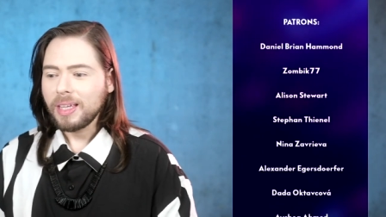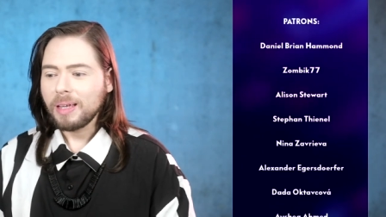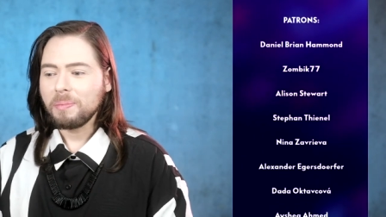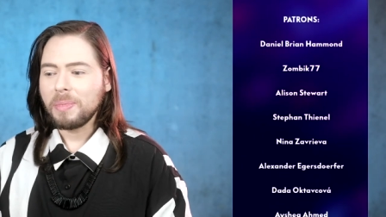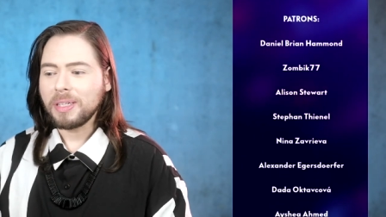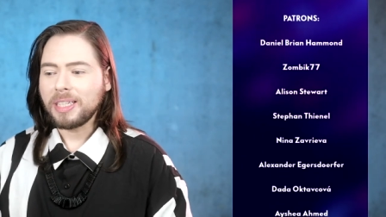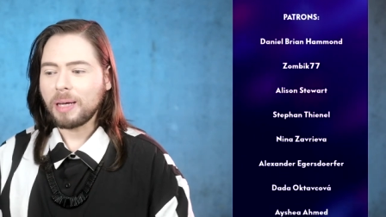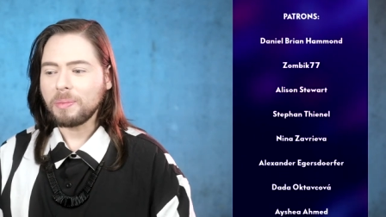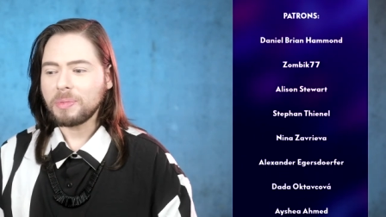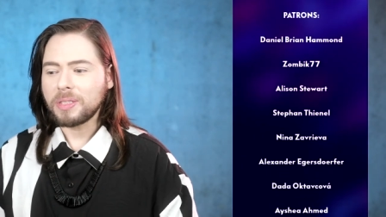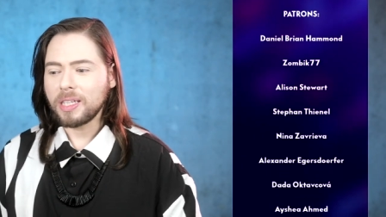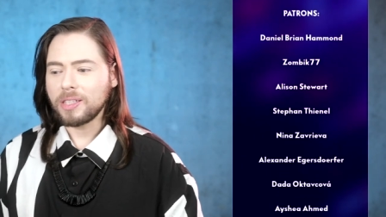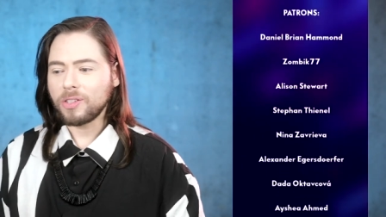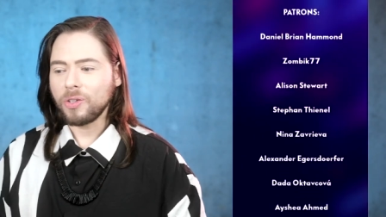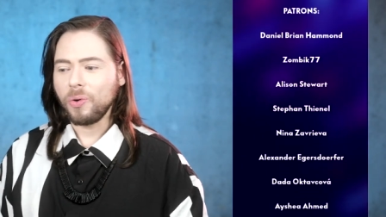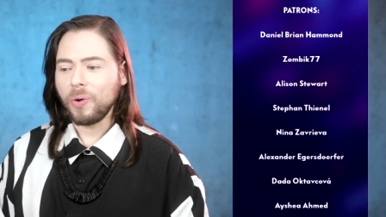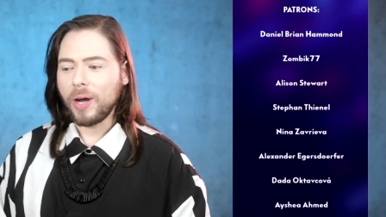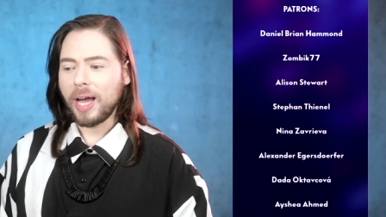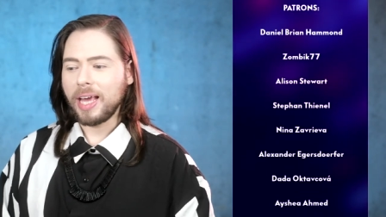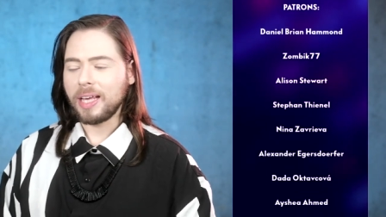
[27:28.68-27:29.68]
Madame says,
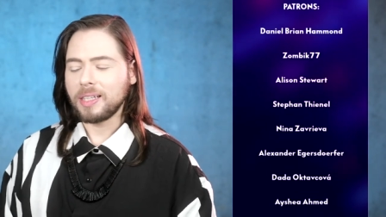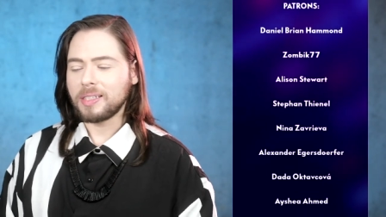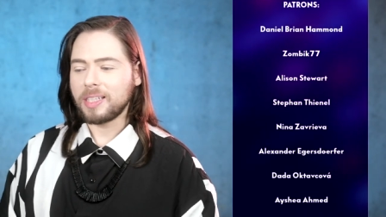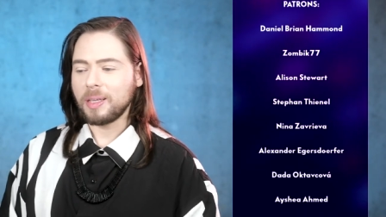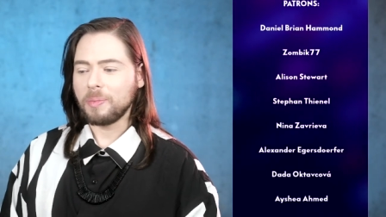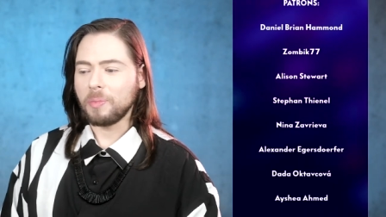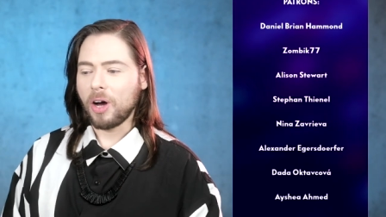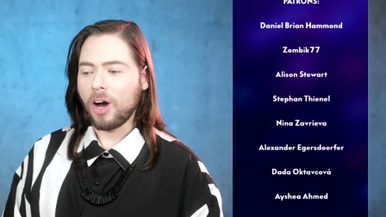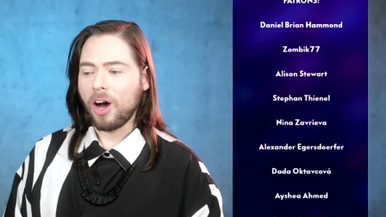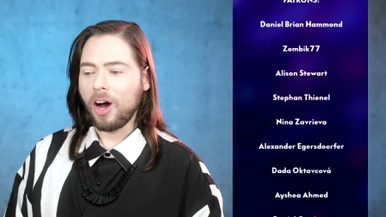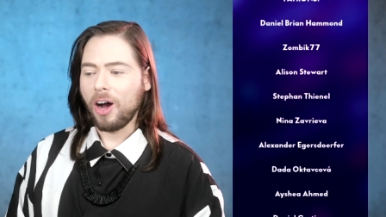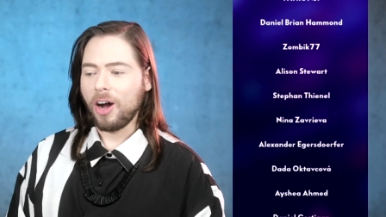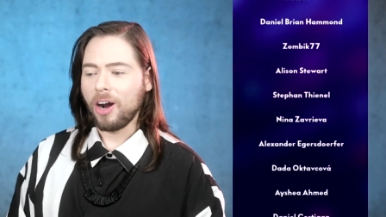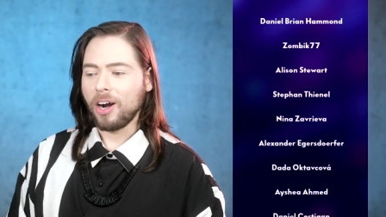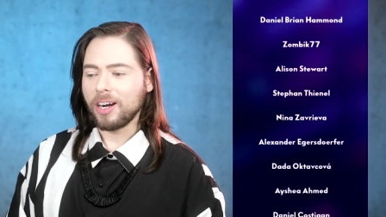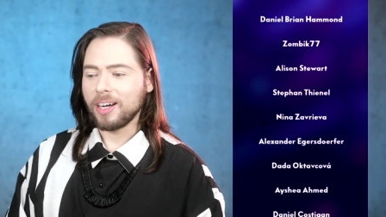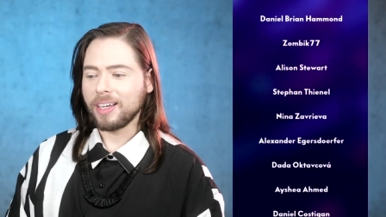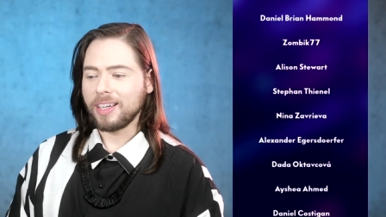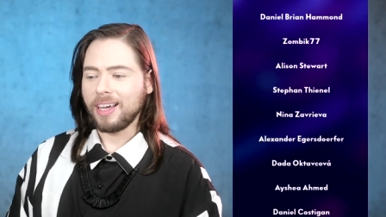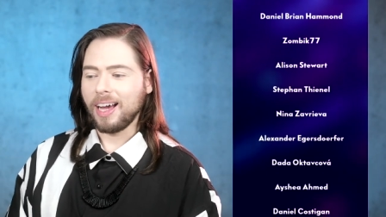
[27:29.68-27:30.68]
oh, A S M
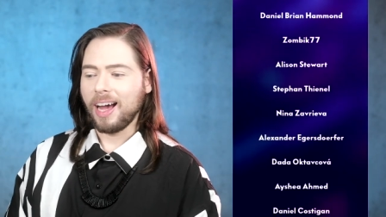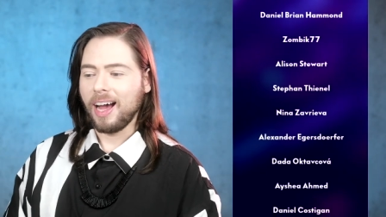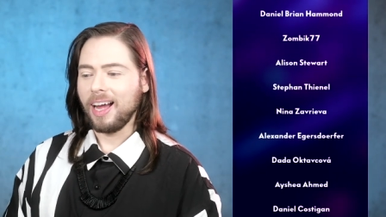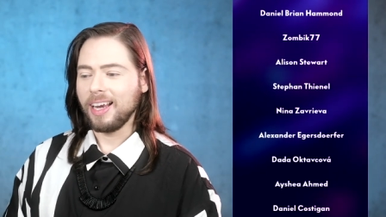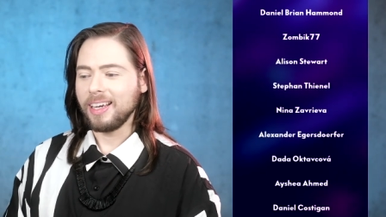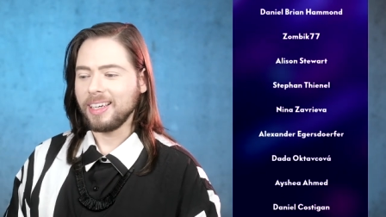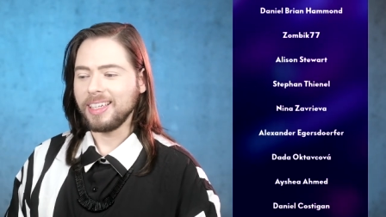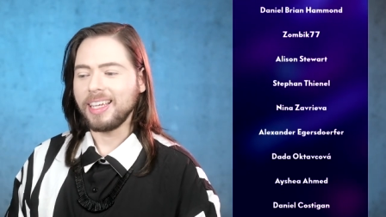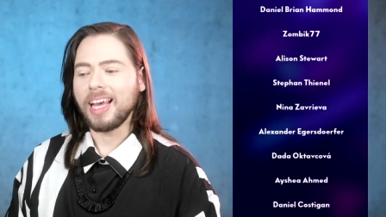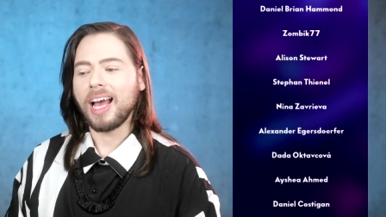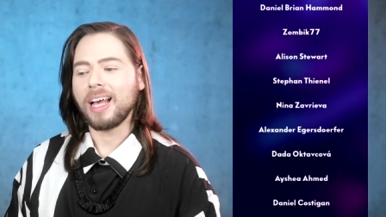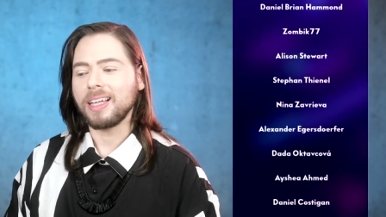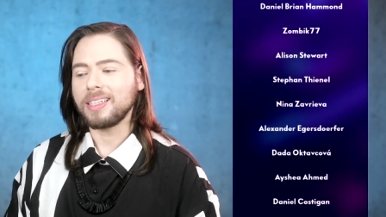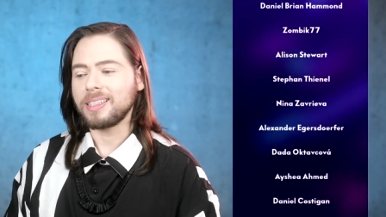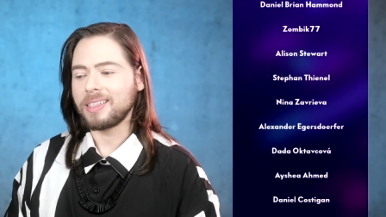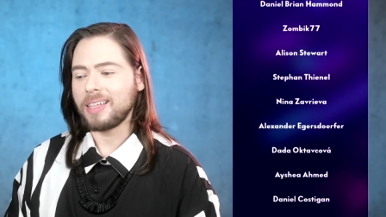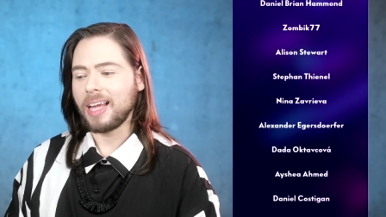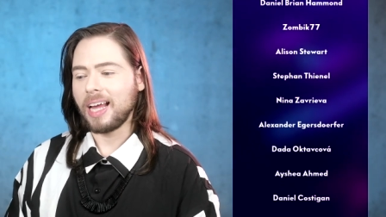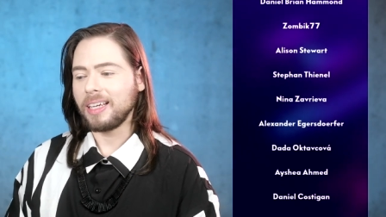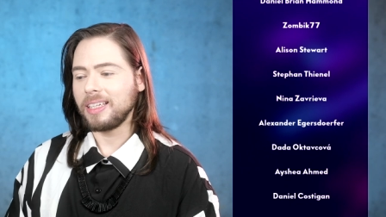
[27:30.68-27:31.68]
R, Cannes,
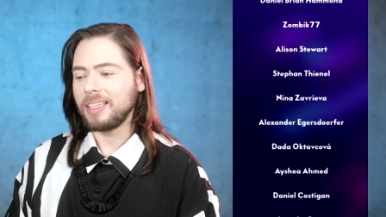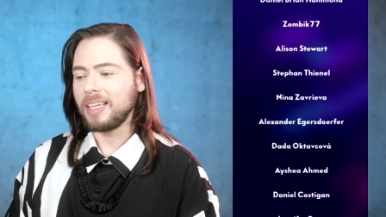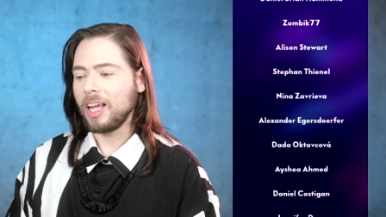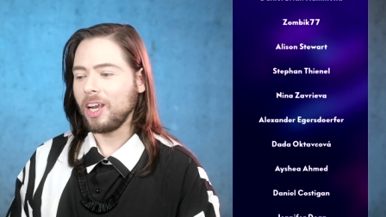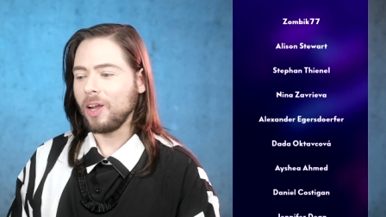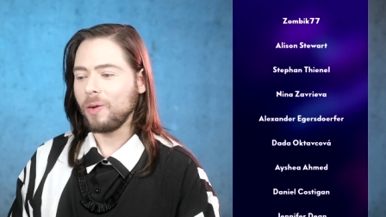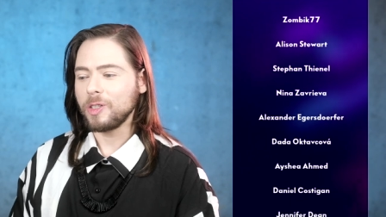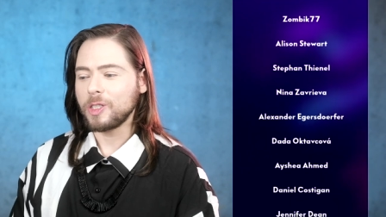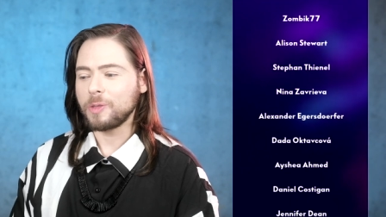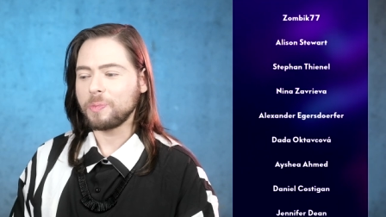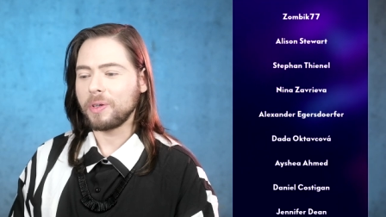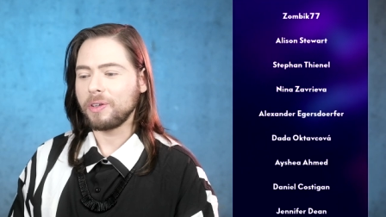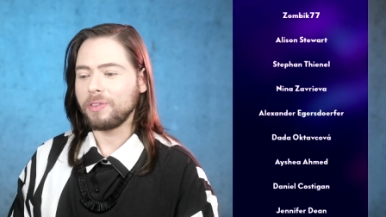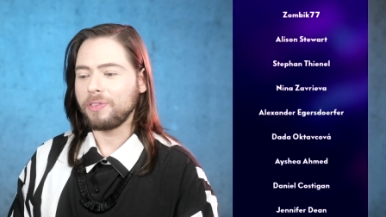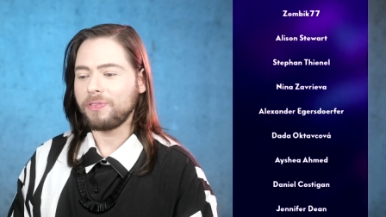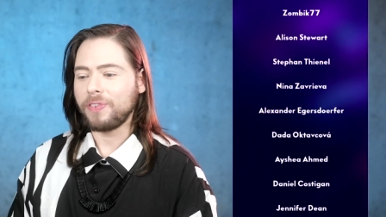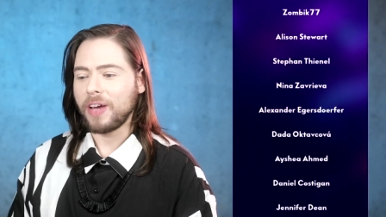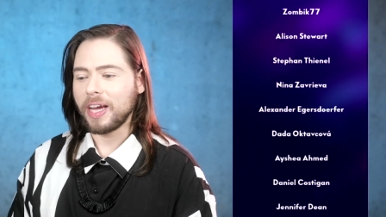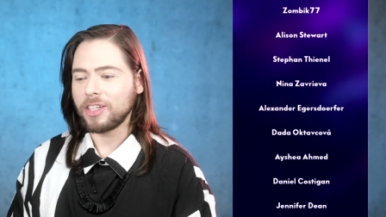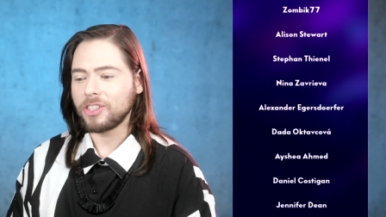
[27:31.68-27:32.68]
yes, that yellow is
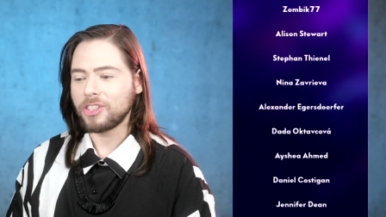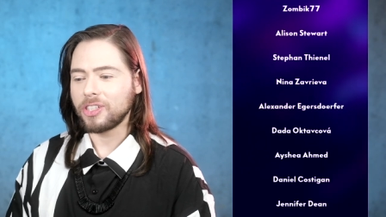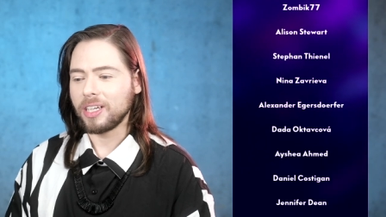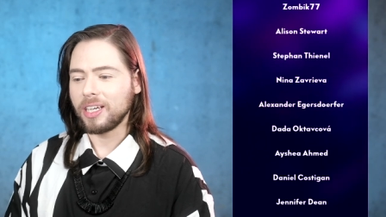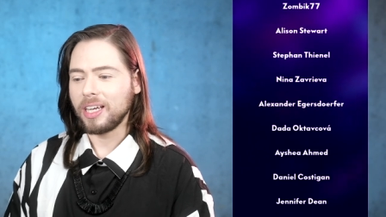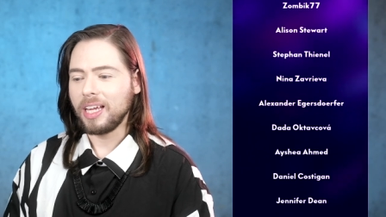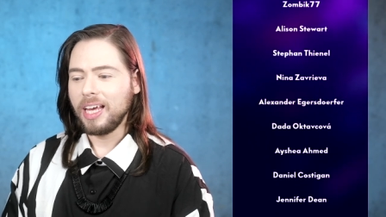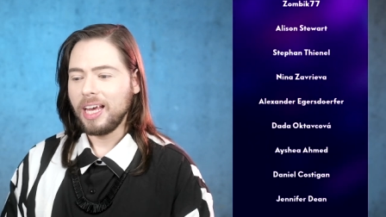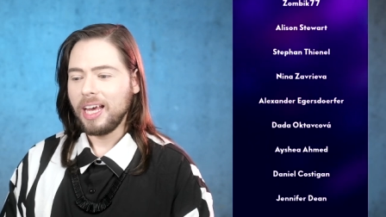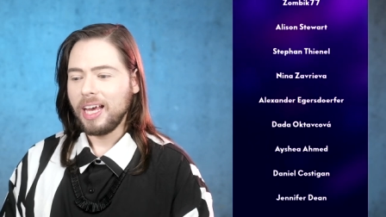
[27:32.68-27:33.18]
perfection.